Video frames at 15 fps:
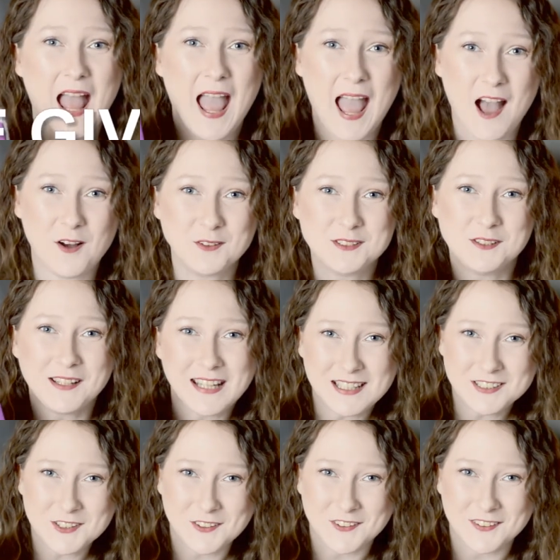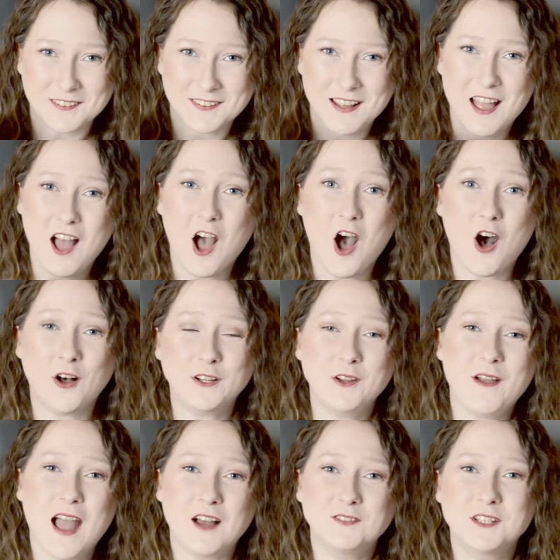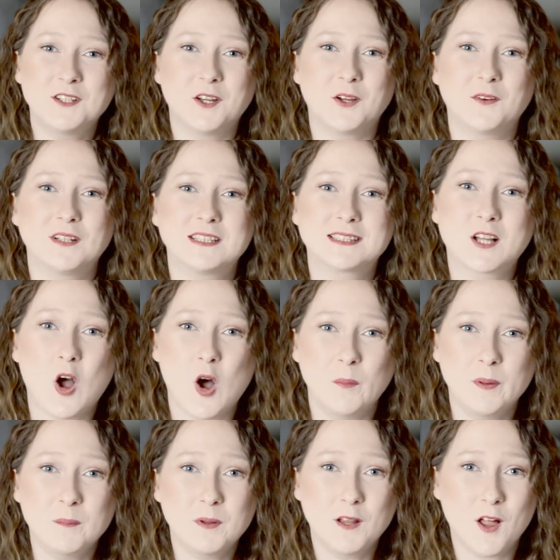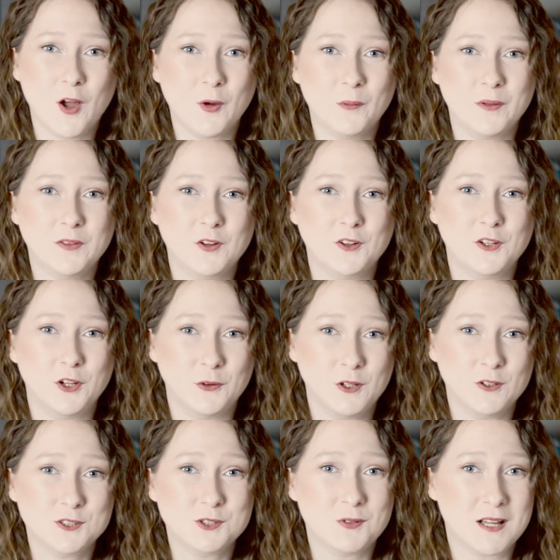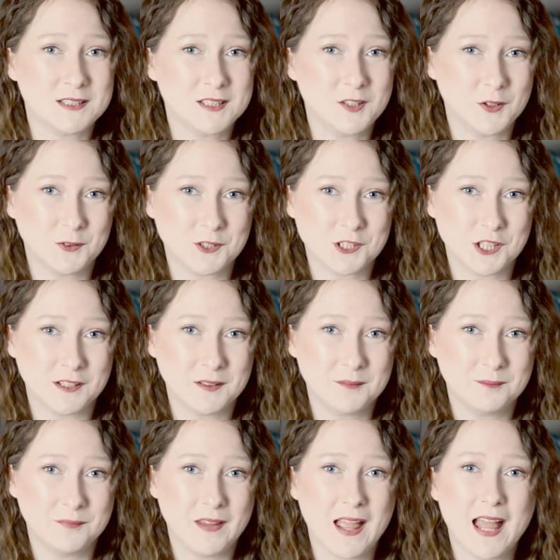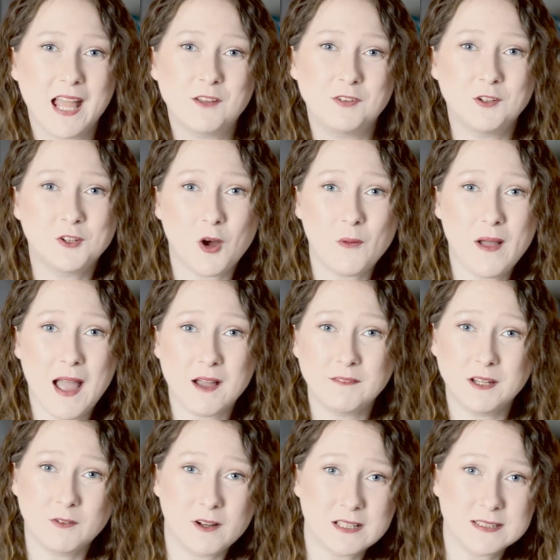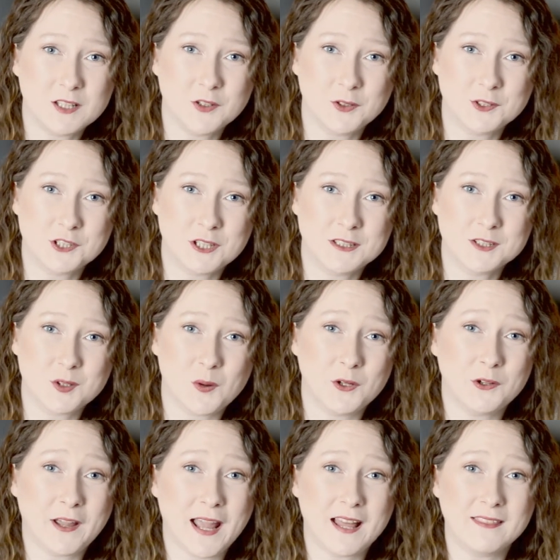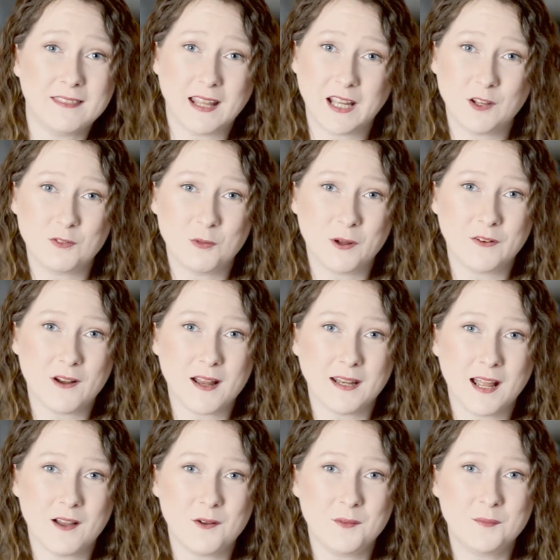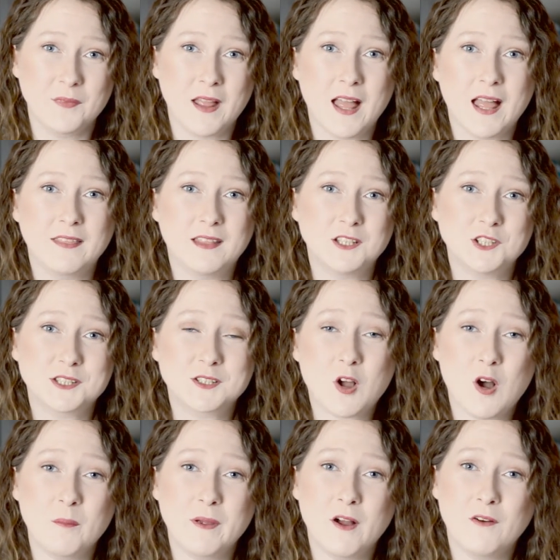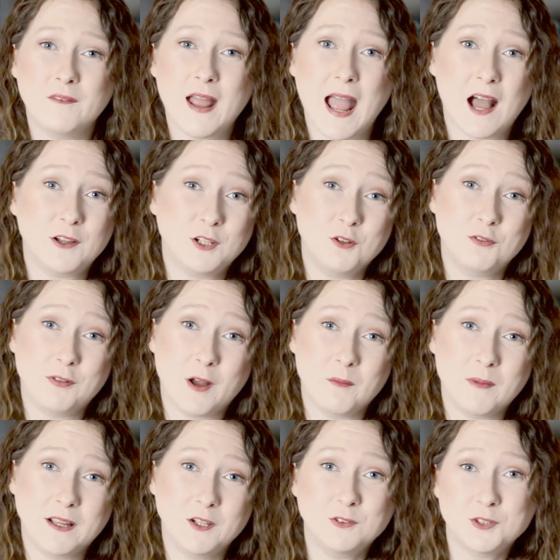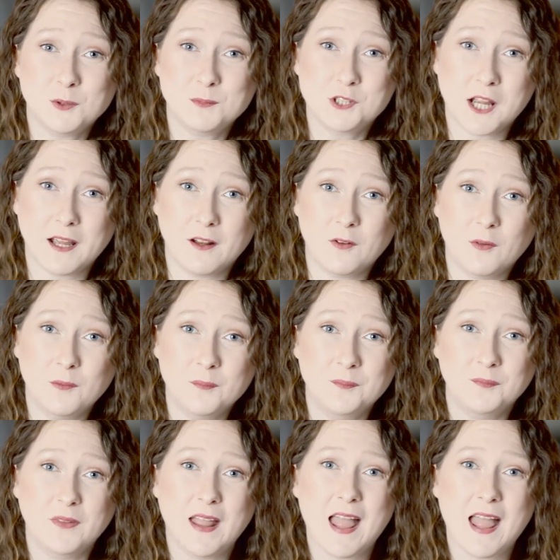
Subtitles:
How to enter. All you have to do is comment below with your New Year's resolution. If you don't have any resolutions or you can't think of one right now, then just comment on how you found my YouTube channel